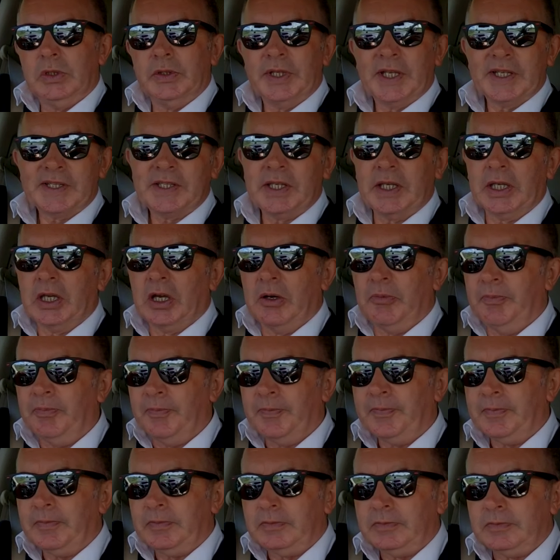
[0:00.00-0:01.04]
That's it gone.
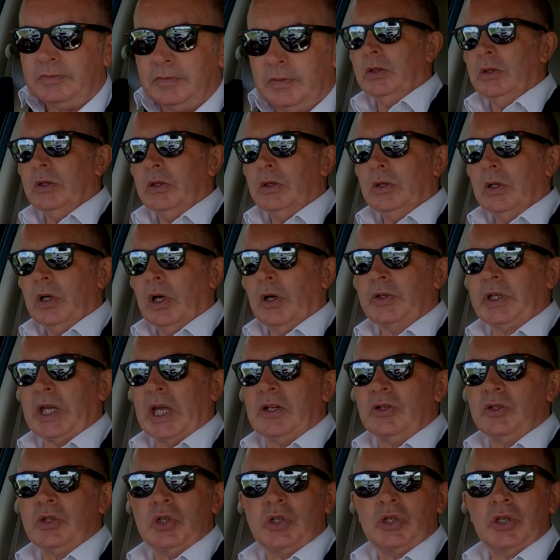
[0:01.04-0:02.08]
Okay,
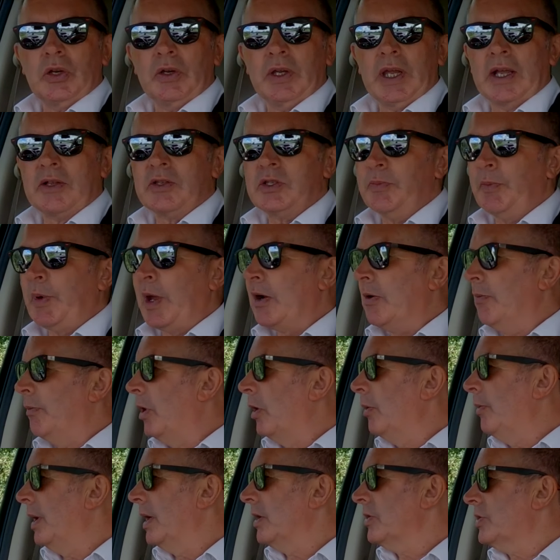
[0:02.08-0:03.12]
I'll just show you how to pair a
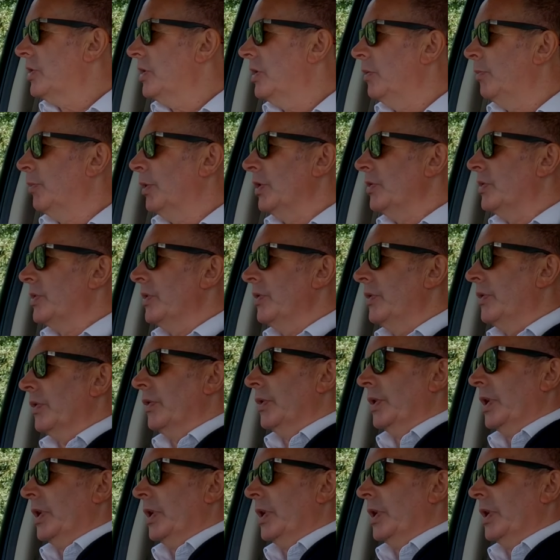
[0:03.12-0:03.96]
mobile to the Bluetooth